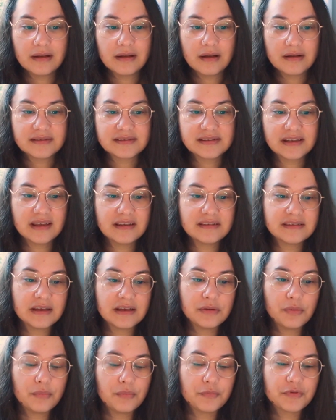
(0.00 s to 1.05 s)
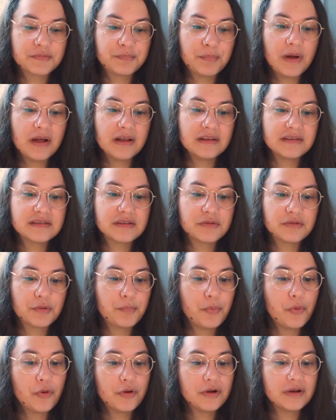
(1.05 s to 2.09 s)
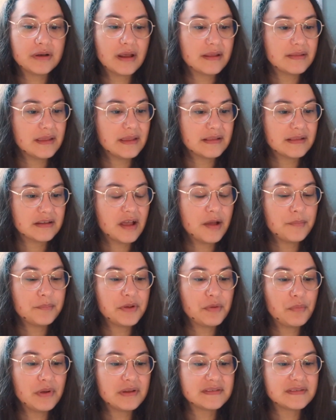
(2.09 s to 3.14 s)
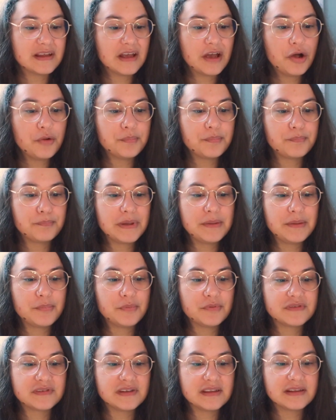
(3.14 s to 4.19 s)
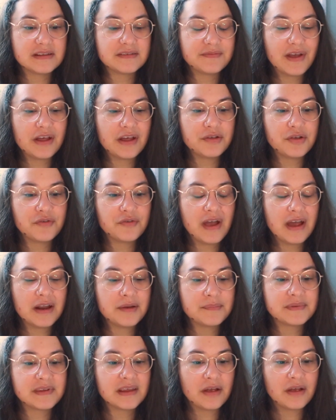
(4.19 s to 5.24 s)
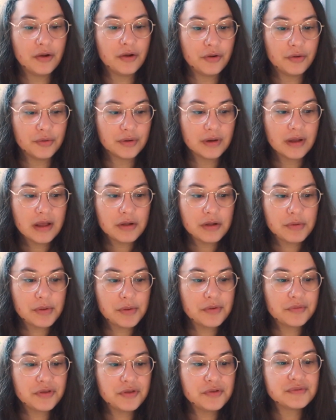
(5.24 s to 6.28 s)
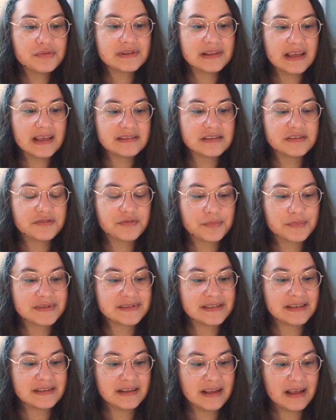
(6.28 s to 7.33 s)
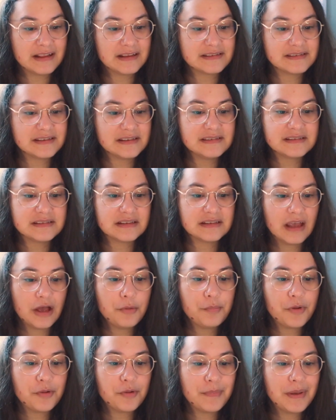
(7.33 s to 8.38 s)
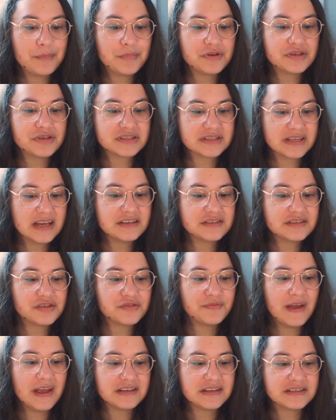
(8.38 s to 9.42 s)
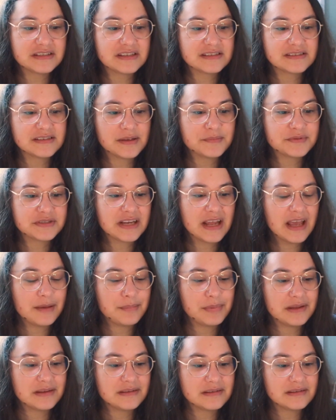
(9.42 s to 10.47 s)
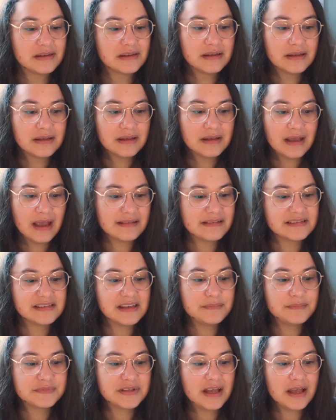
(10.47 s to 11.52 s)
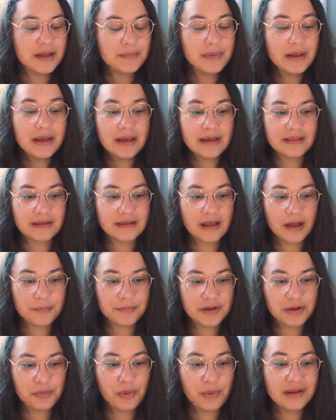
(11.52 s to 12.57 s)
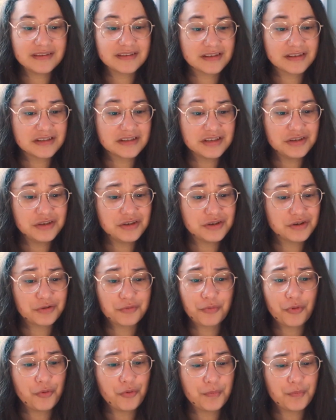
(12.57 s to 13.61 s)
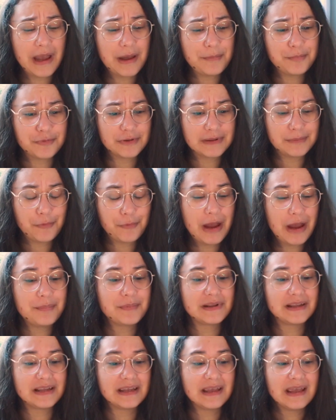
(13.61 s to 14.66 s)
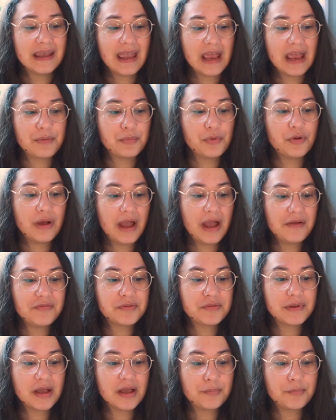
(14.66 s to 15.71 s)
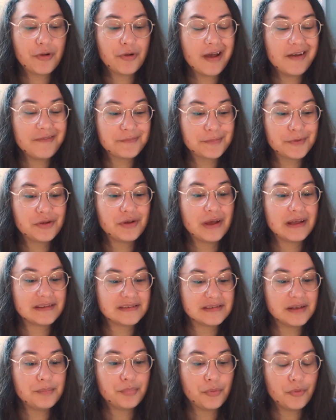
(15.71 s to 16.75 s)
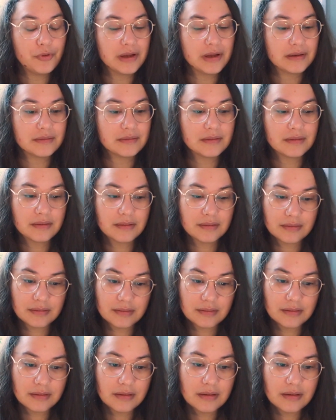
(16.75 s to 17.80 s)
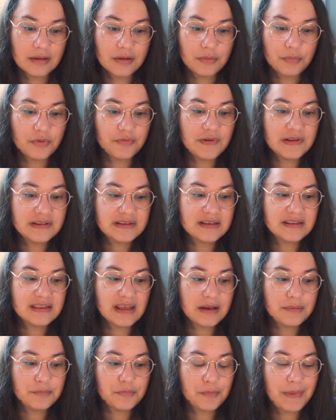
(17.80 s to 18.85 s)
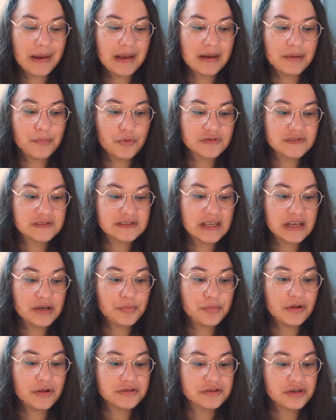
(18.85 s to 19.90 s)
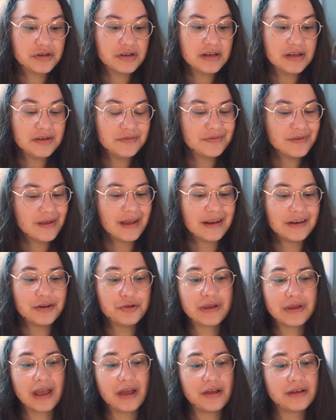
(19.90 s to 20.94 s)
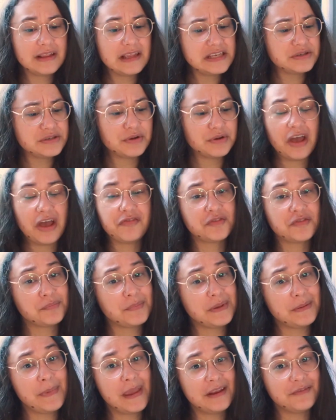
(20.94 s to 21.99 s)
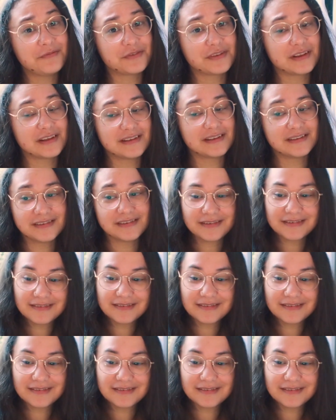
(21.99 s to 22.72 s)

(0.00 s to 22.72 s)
says in response to the report that the company wants to help people see the value of items they own. We will use lessons from this analysis to help our members change their fashion consumption habits. At the same time, the company wants to continue to grow rapidly and will have to become profitable at some point. Will Vinted then remain a more sustainable alternative? A new calculation will have to be made for this.